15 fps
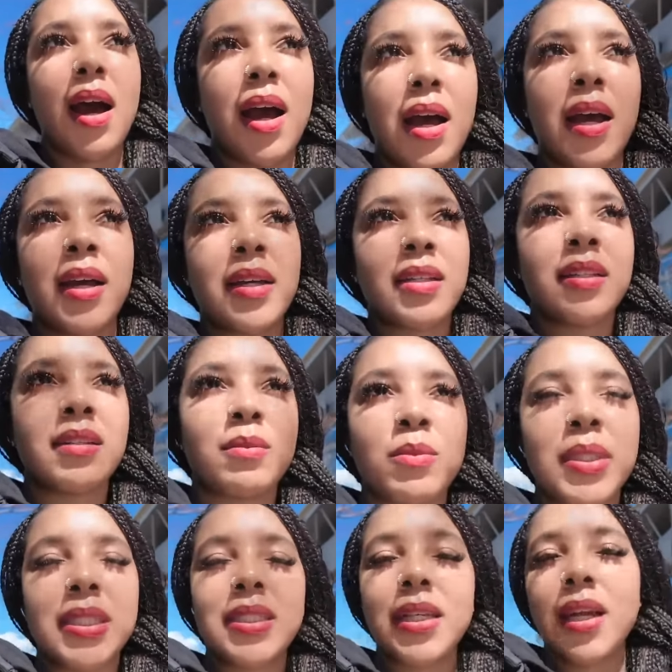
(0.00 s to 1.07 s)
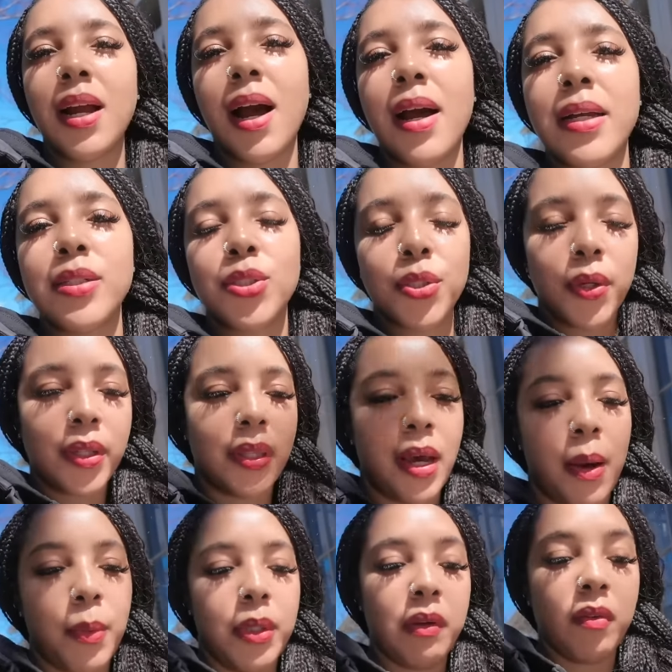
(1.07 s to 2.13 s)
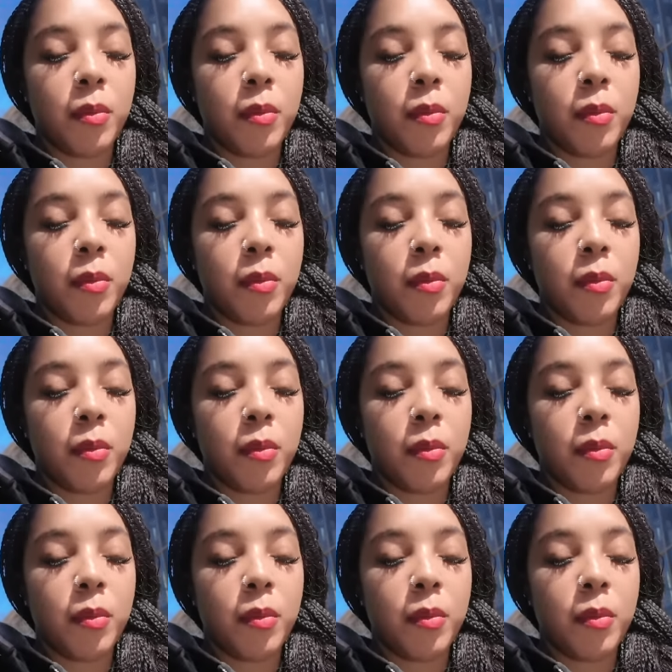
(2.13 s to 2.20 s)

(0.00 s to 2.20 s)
I would say I enjoyed that one